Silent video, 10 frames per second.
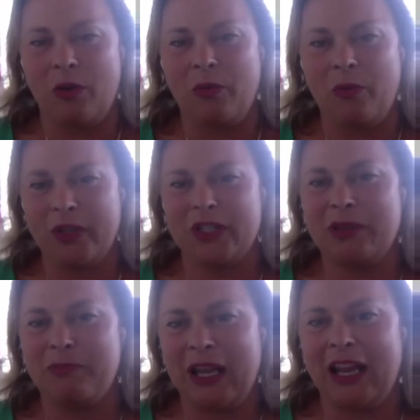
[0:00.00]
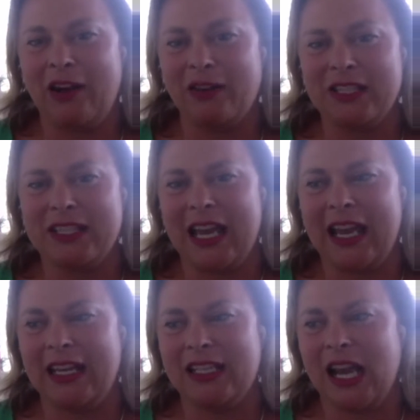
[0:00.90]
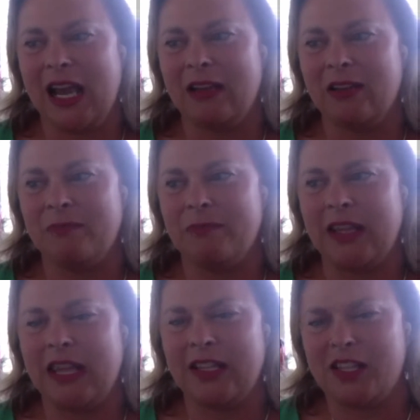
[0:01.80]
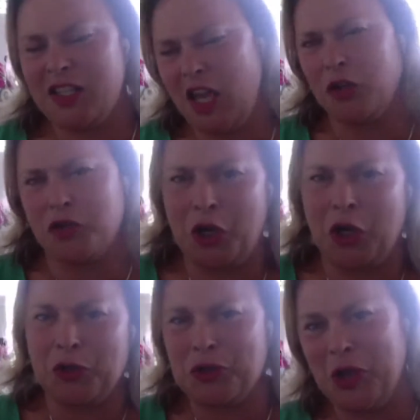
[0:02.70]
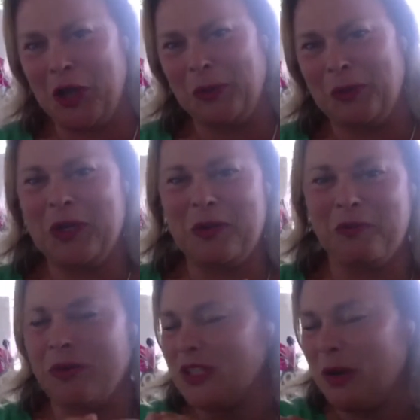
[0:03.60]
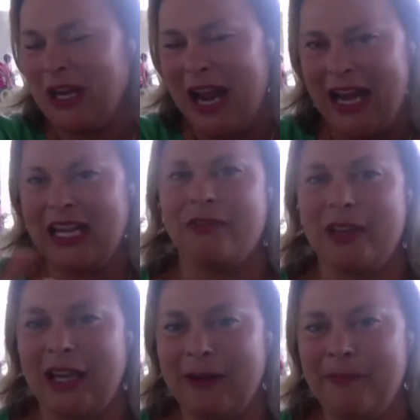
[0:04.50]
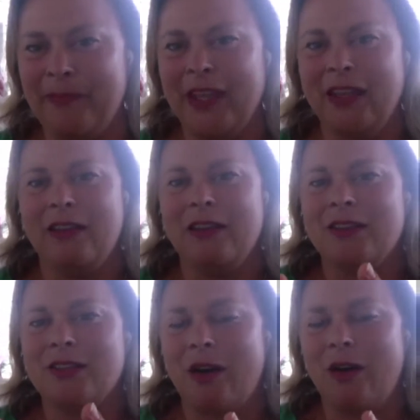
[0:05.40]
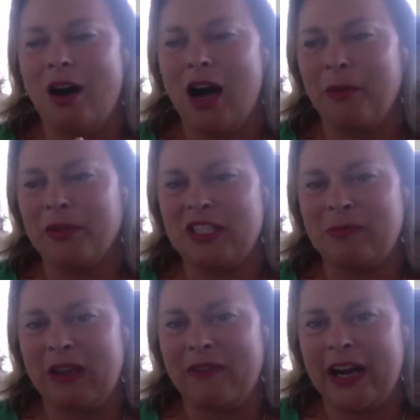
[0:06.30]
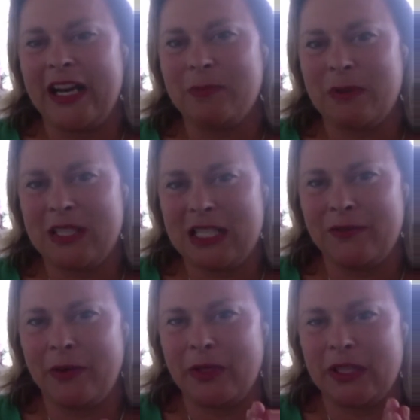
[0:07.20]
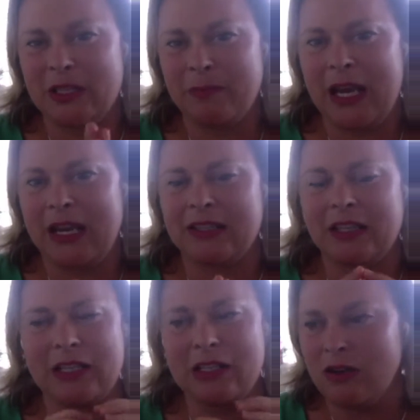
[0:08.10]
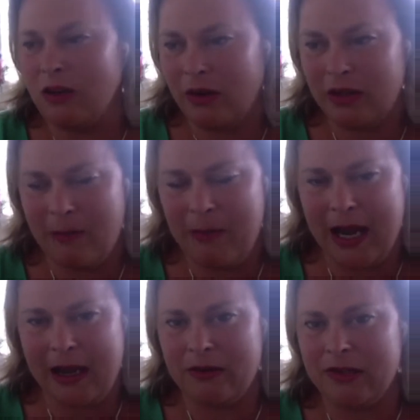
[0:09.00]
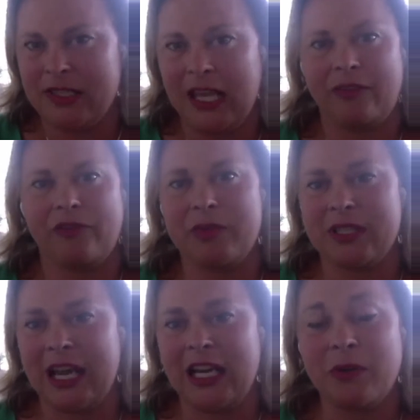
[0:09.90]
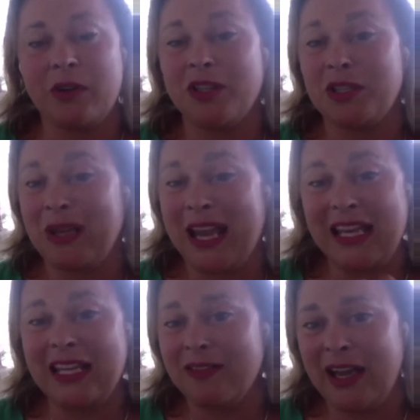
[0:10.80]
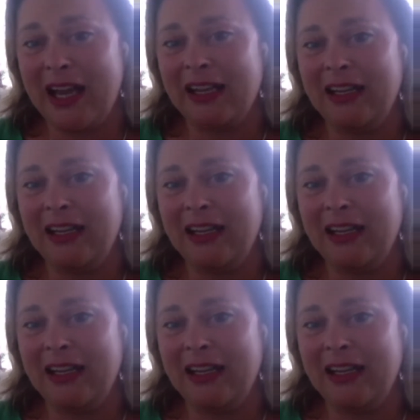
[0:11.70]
want to be on stage and be that sell. We don't want any of that. So I wanted to be very specific with the speakers that it's not about selling from stage. We're not doing any of that.